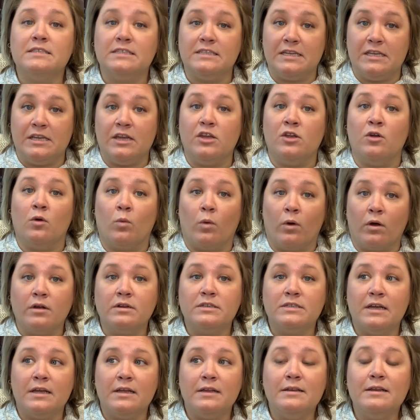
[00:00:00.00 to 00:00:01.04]
to get your work
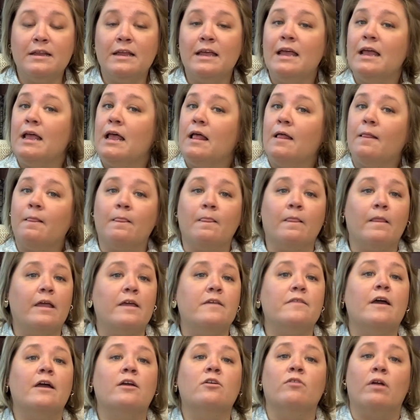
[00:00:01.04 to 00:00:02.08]
done, lay
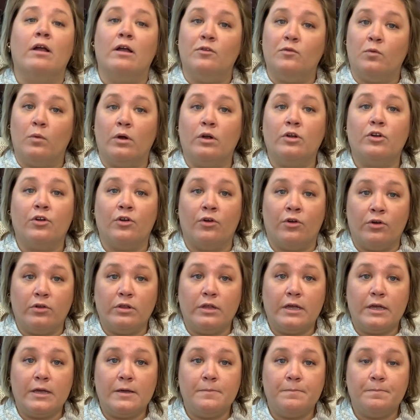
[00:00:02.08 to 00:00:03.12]
that groundwork
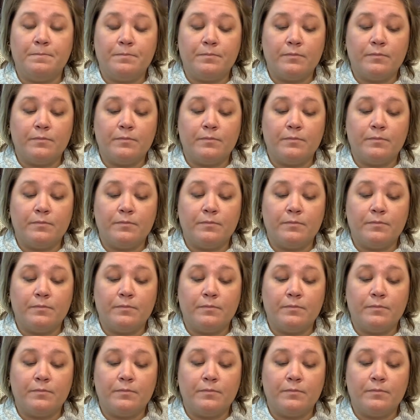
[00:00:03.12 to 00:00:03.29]
early.